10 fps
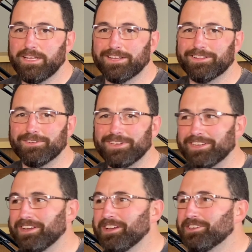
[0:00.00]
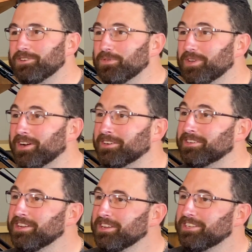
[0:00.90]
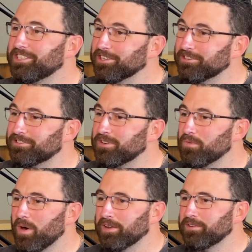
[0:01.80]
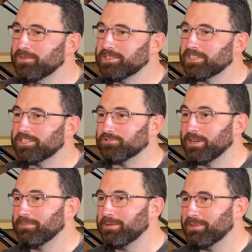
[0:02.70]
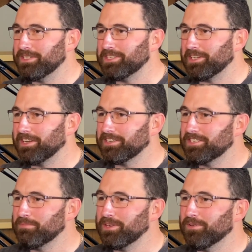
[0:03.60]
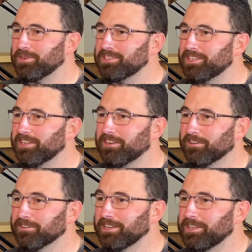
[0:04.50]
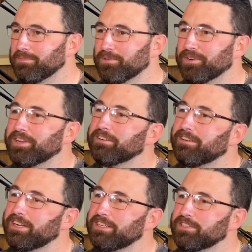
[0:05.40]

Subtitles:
including 2 young children, one who is extremely busy and likes to be noisy early in the morning, right?